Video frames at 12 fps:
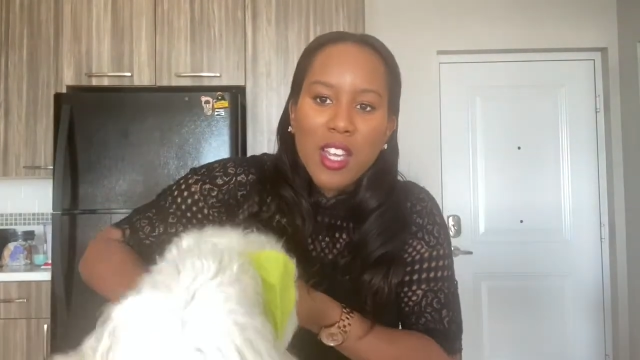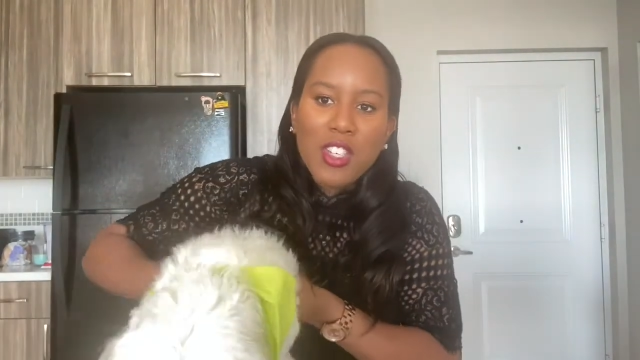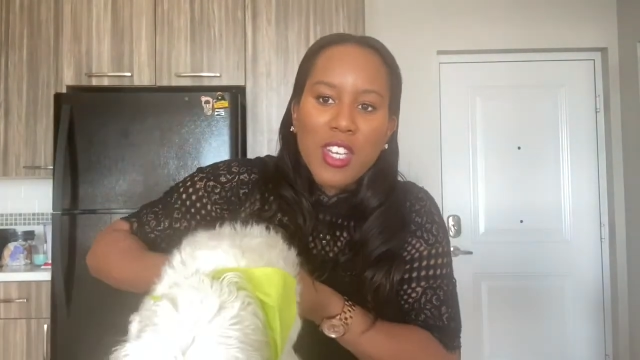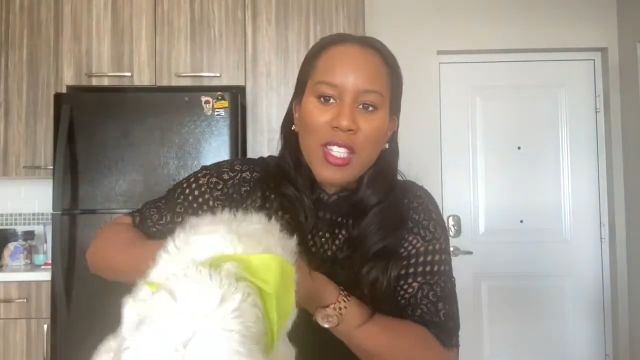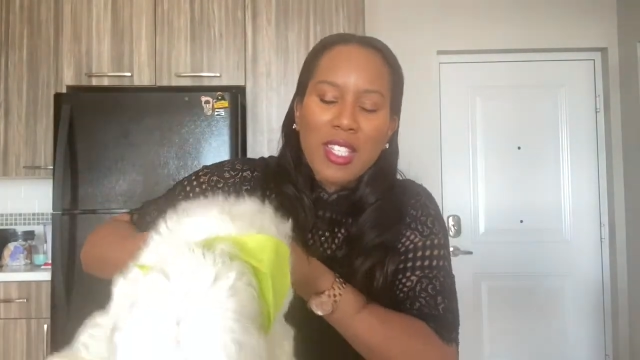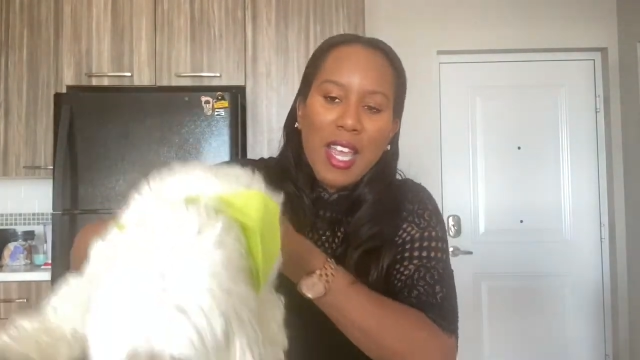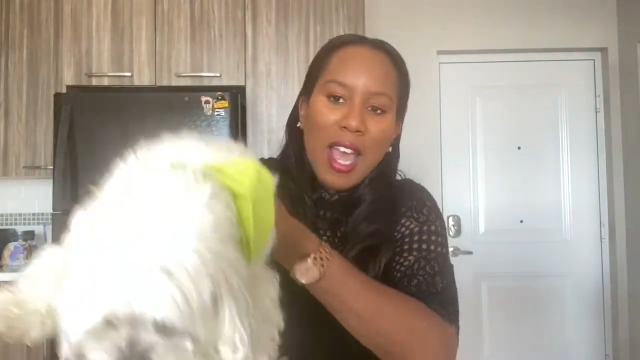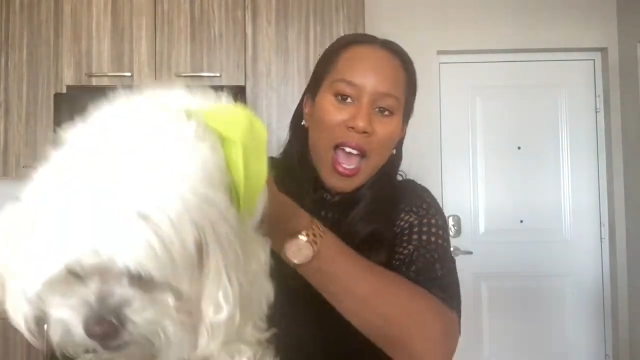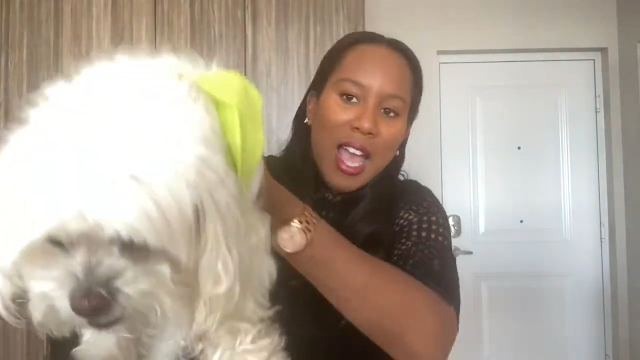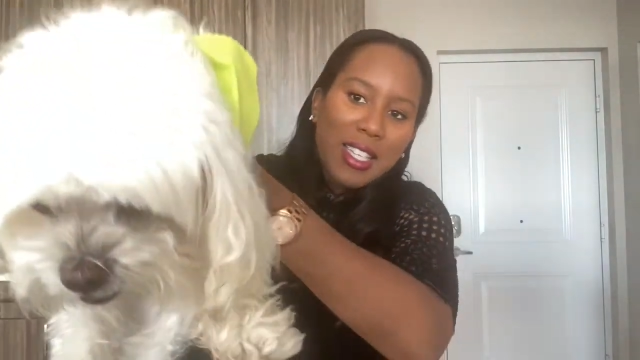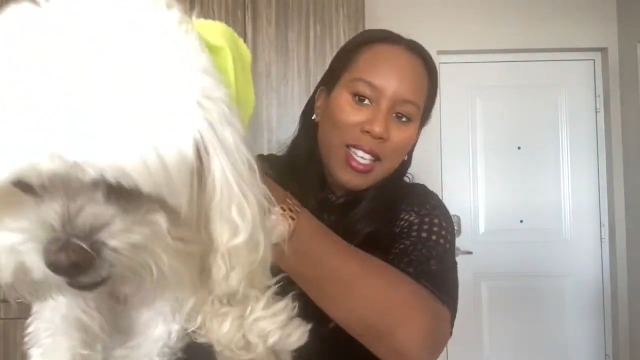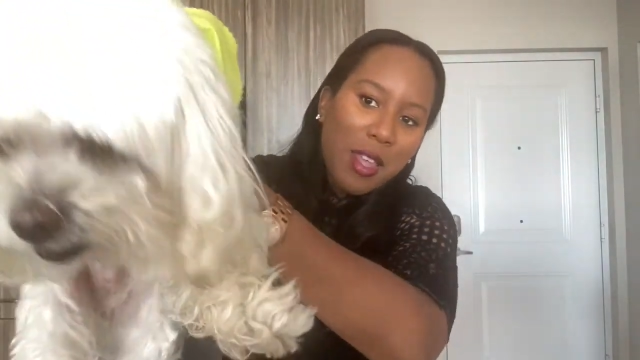Just say
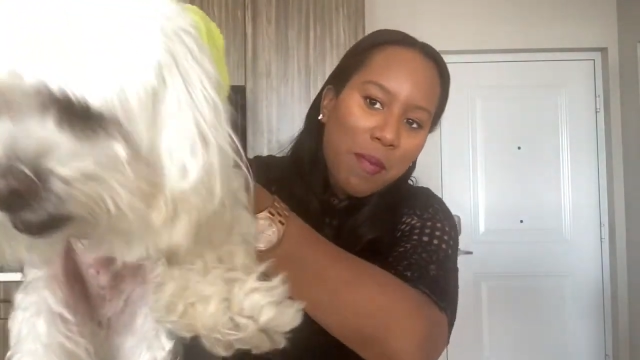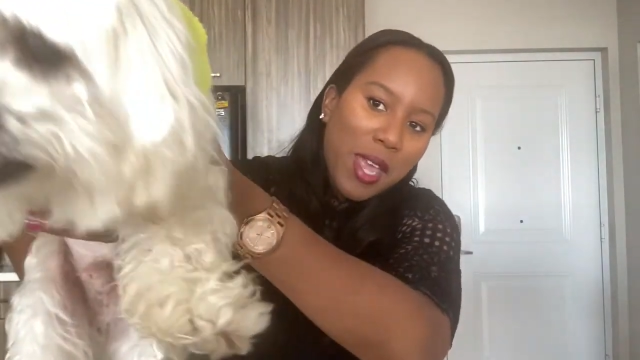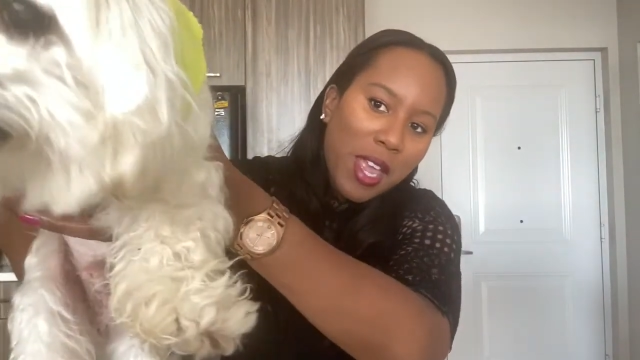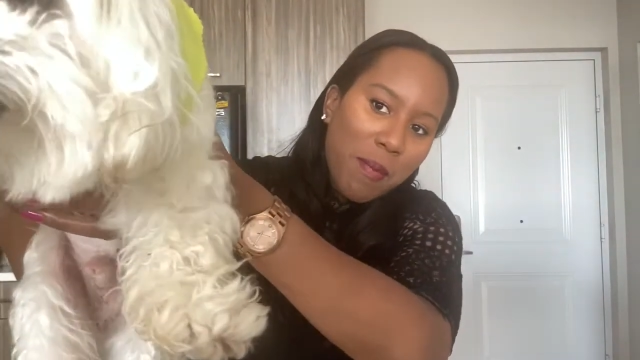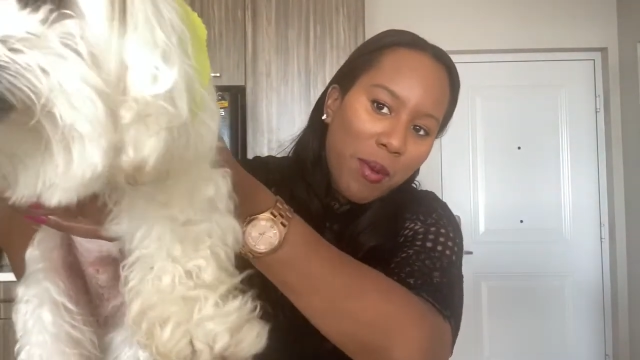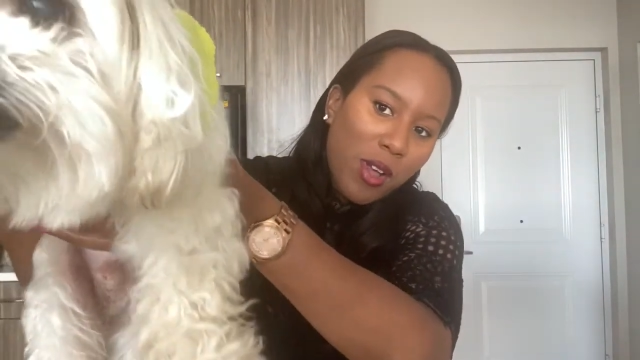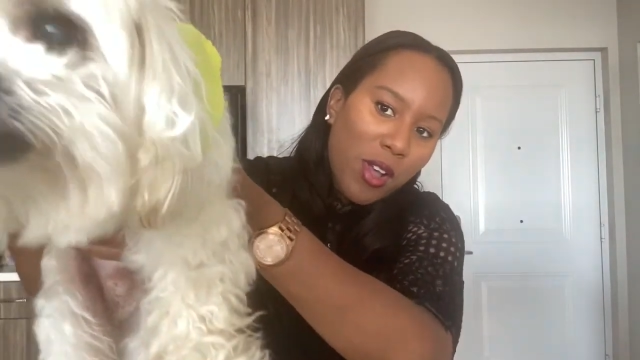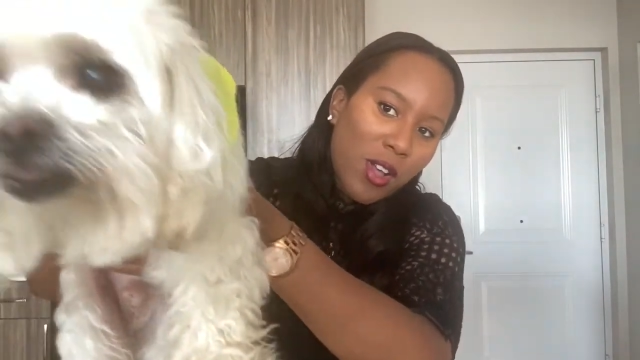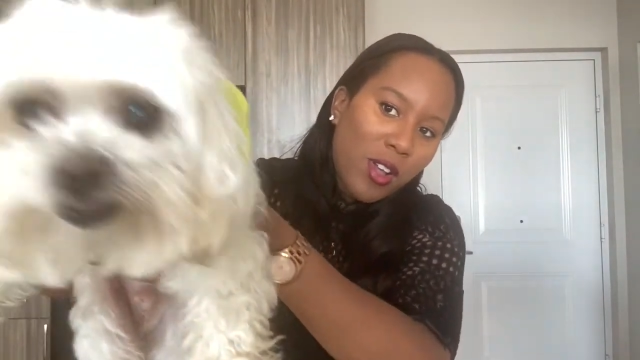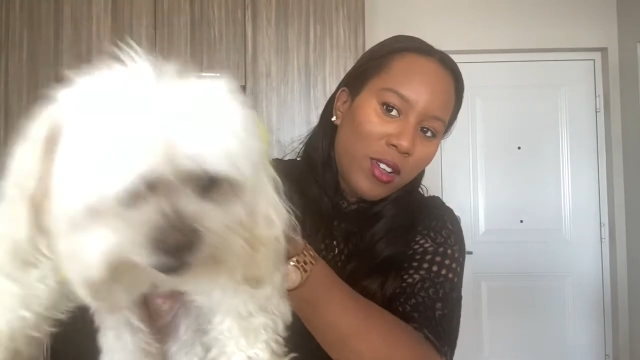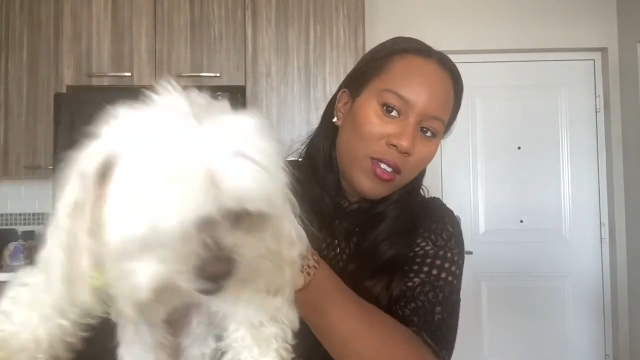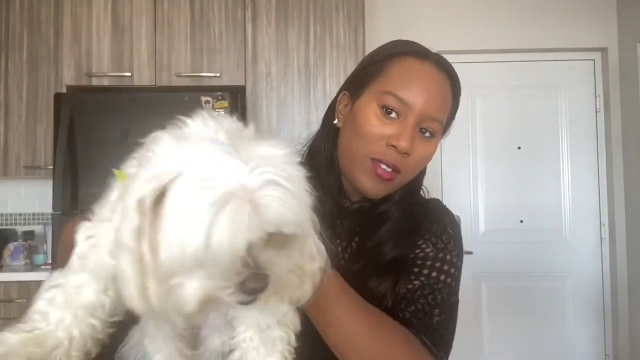hi to the
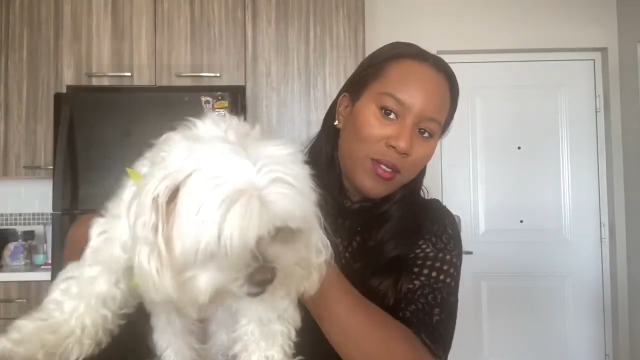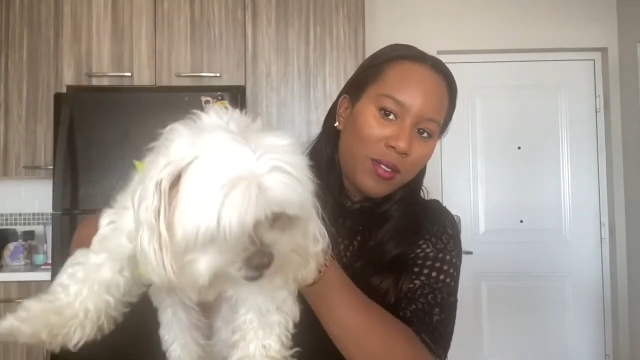people.